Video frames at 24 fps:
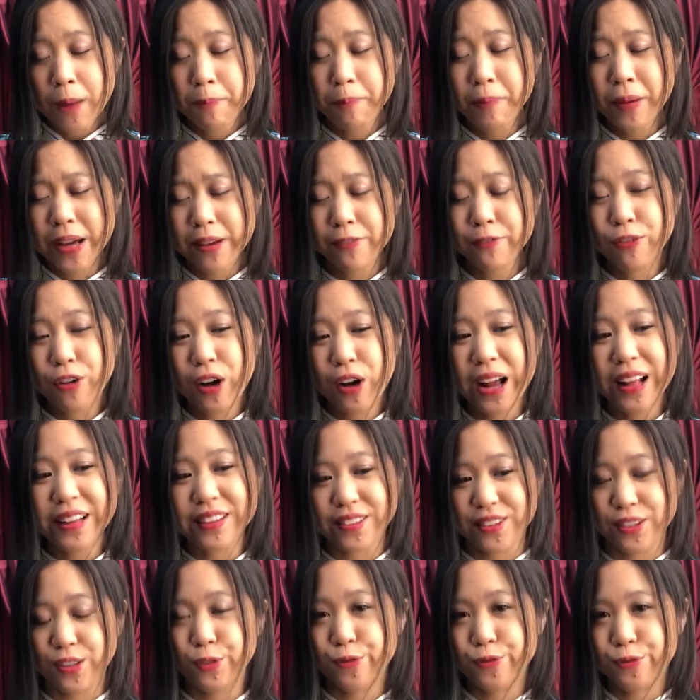But
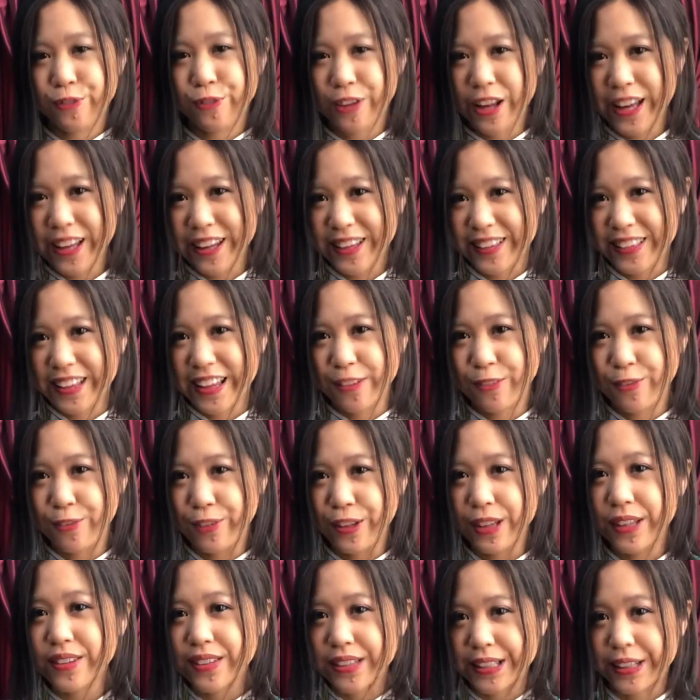once you find that
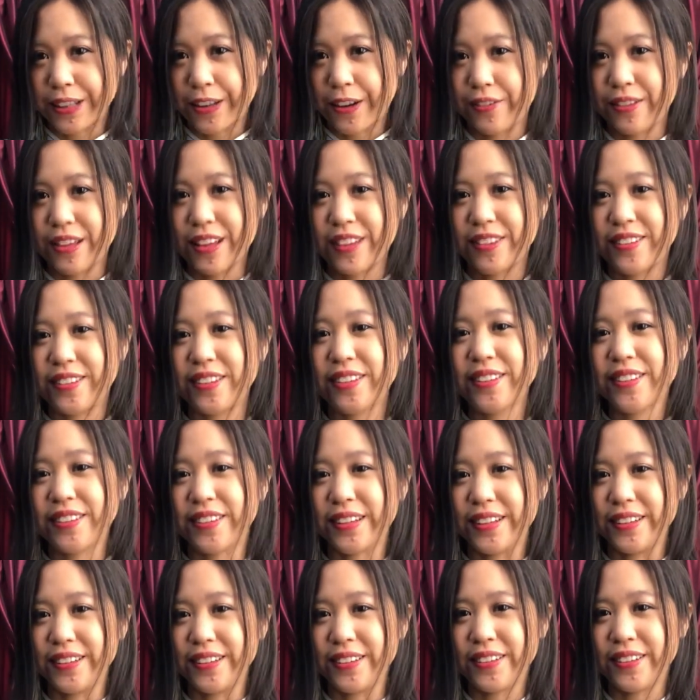reason of
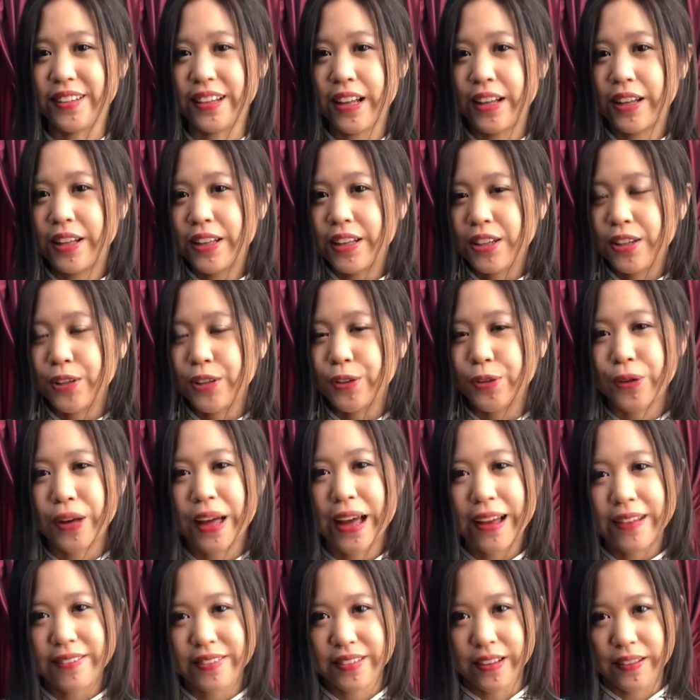existence, you
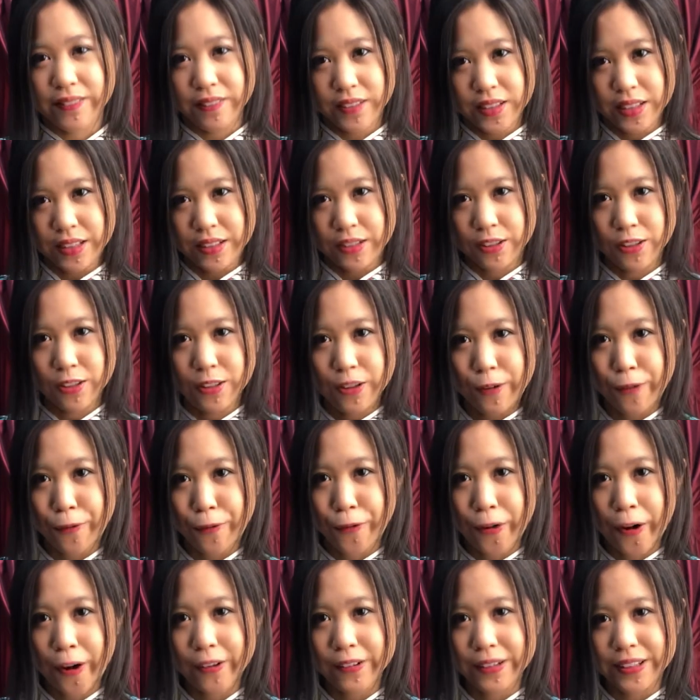have something to look
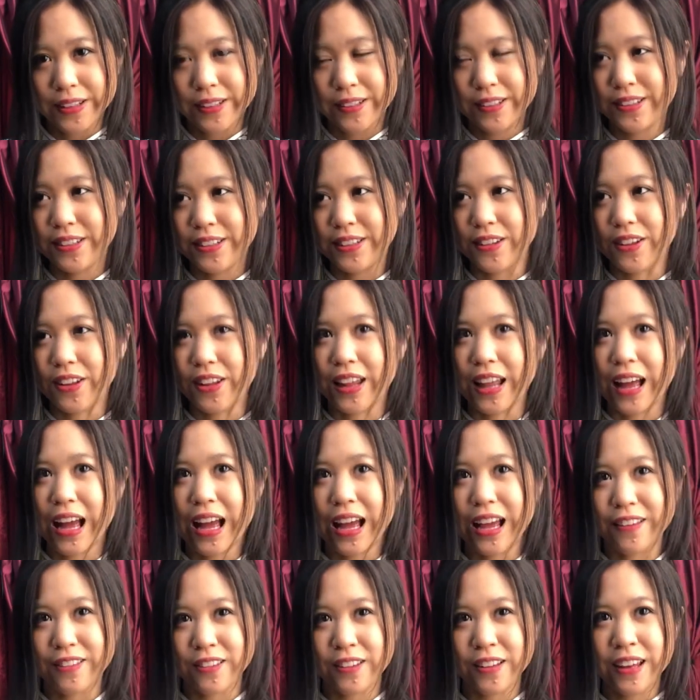forward to in your
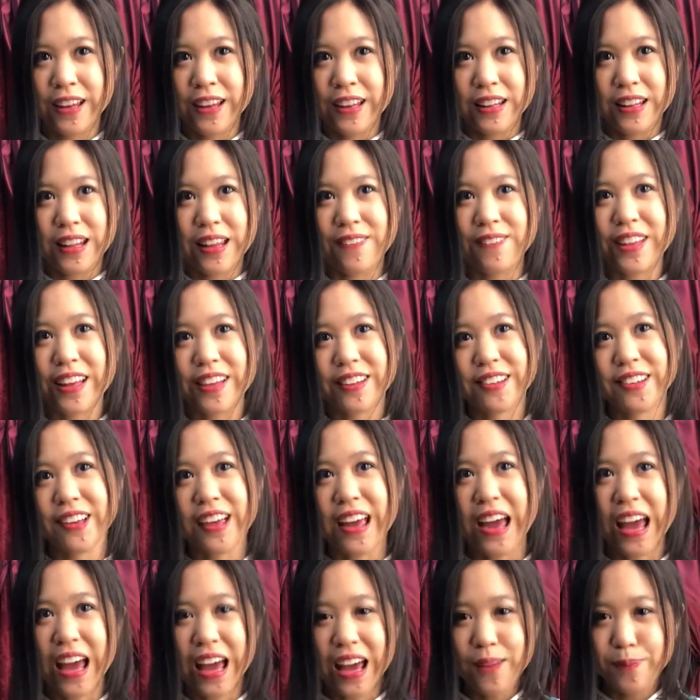life that makes you
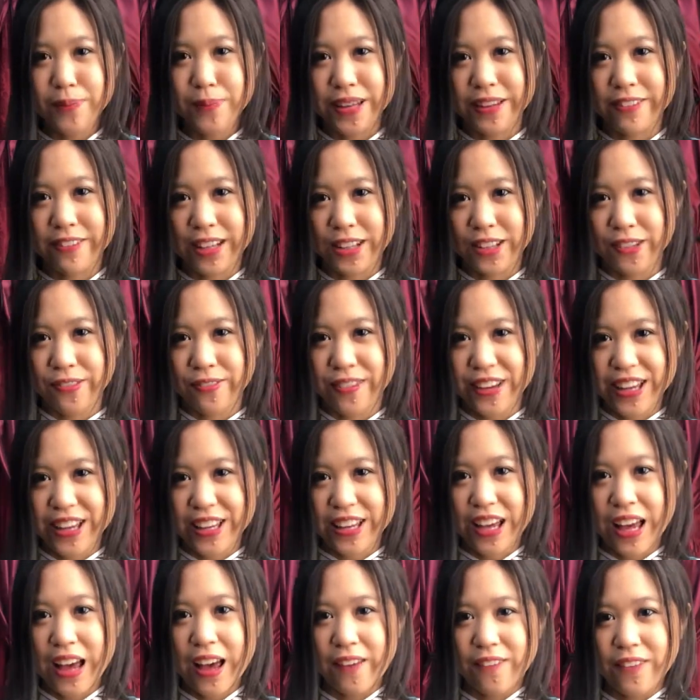happy when you
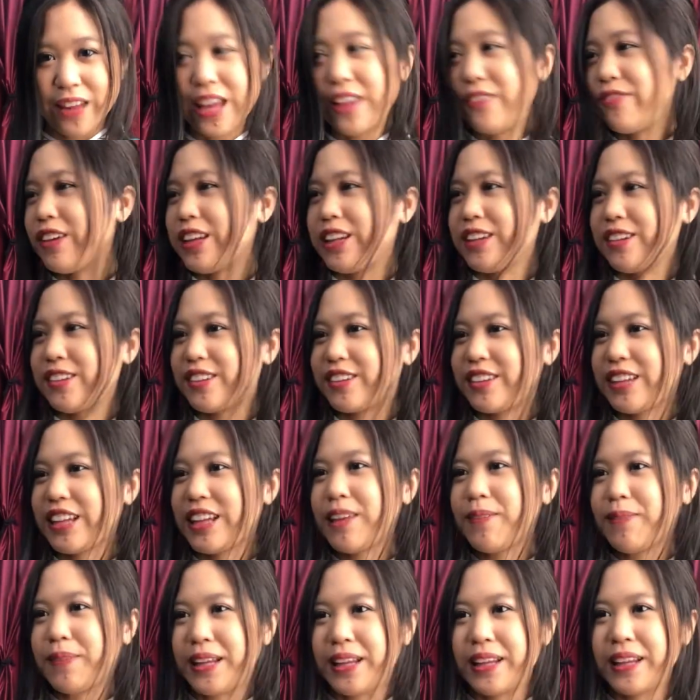wake up. And when you
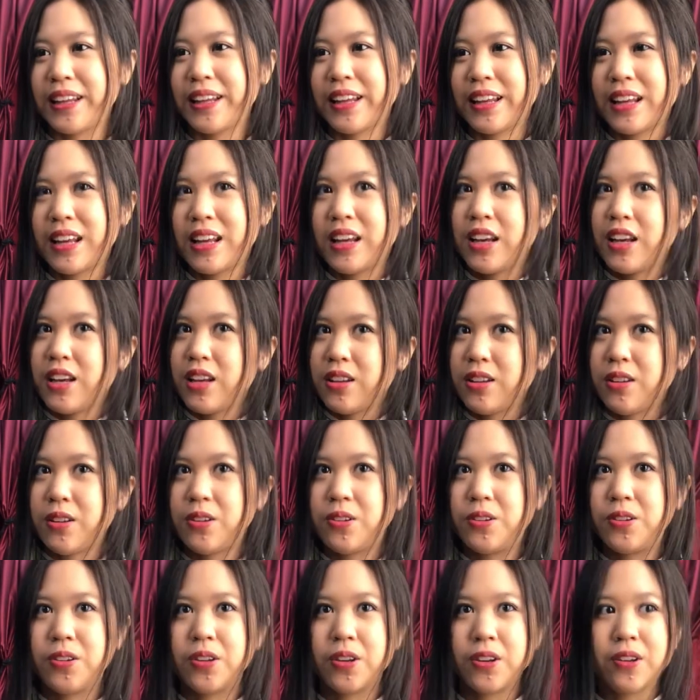see me,
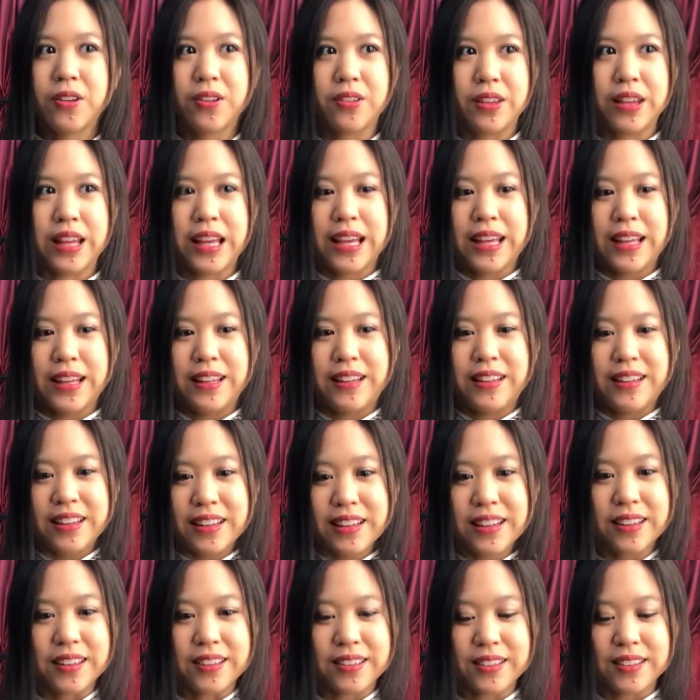you know that
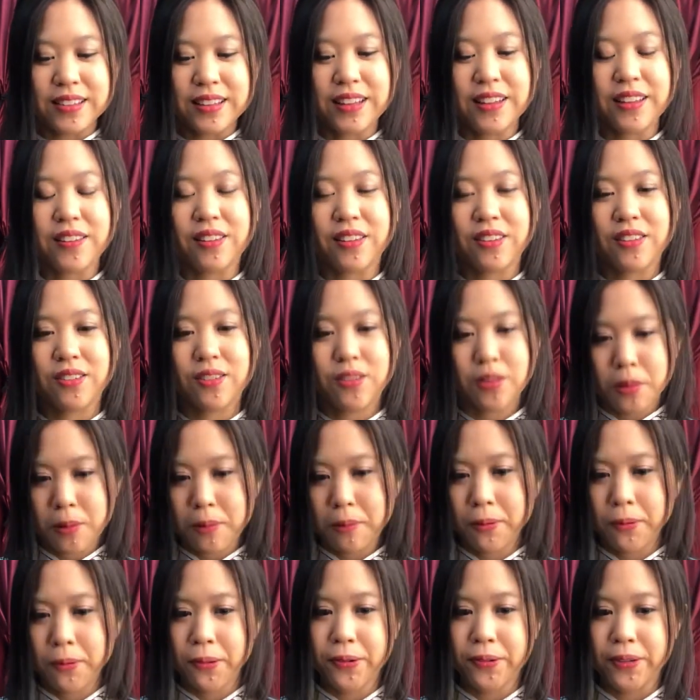this is
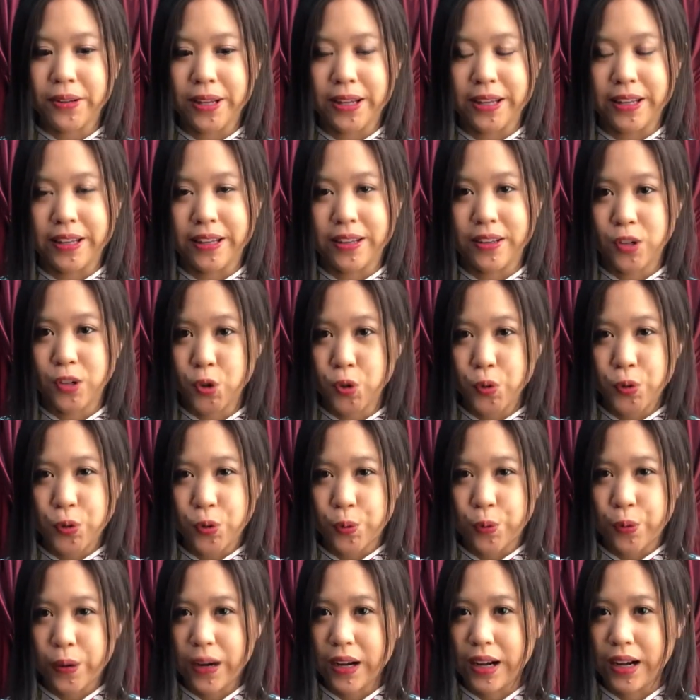truly who
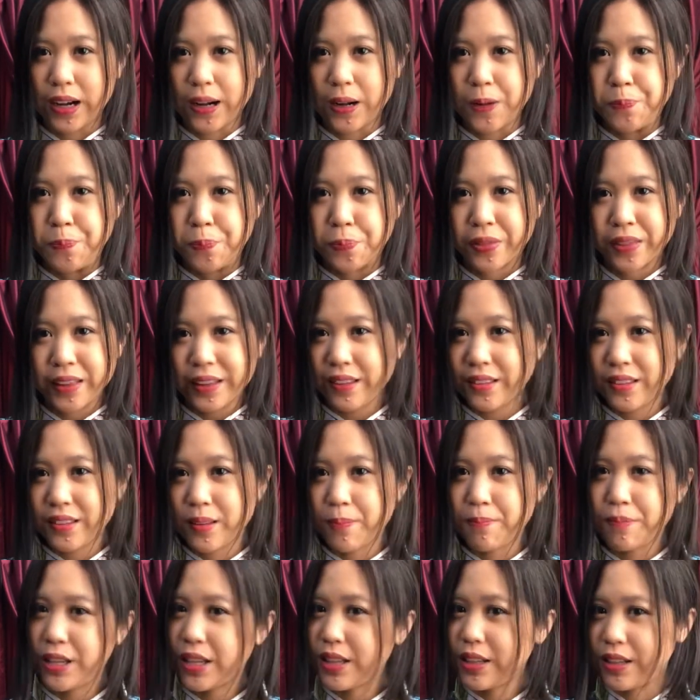you are. It's a
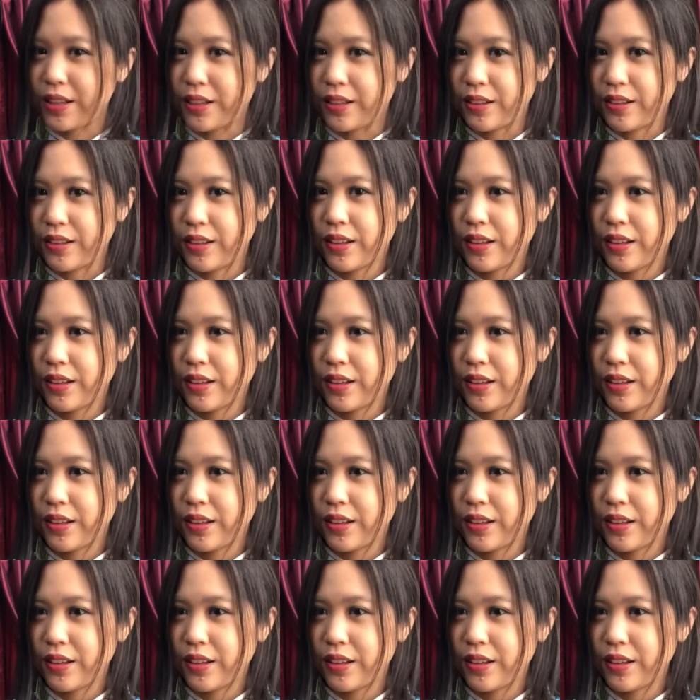meaning.